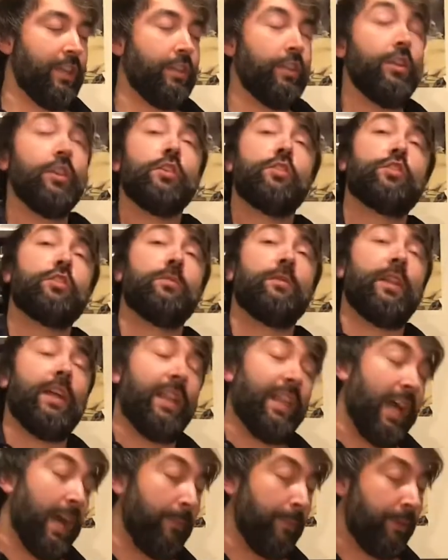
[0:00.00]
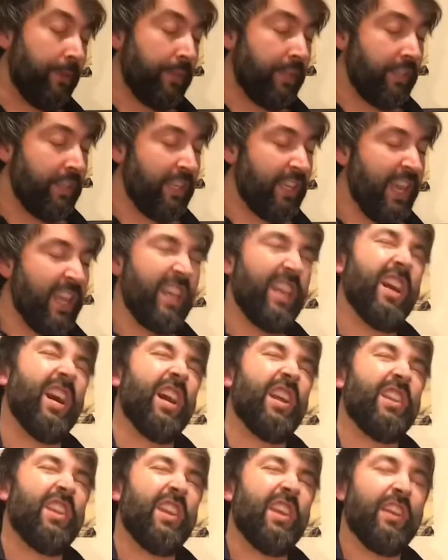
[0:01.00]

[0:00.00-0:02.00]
Something like that, but you get the idea.